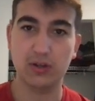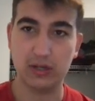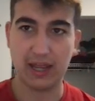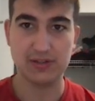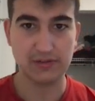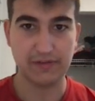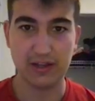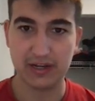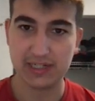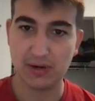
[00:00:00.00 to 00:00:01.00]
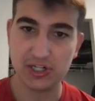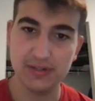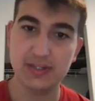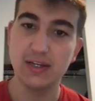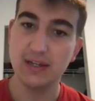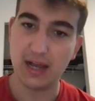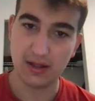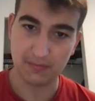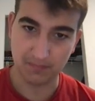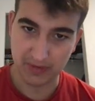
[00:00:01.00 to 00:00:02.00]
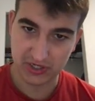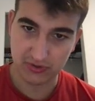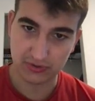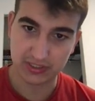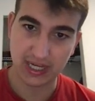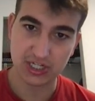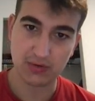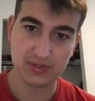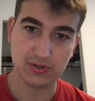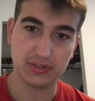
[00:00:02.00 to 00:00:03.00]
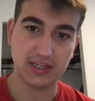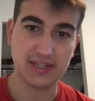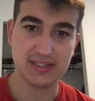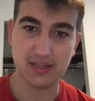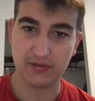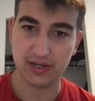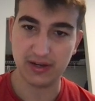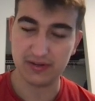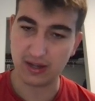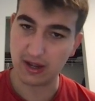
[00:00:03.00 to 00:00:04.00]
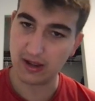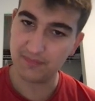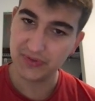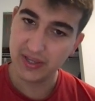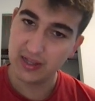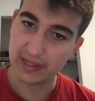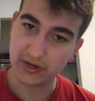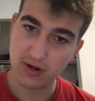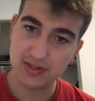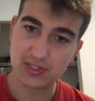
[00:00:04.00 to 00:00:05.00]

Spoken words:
counts of valid expressions. I'll make sure to cache that result in case it's ever needed later on.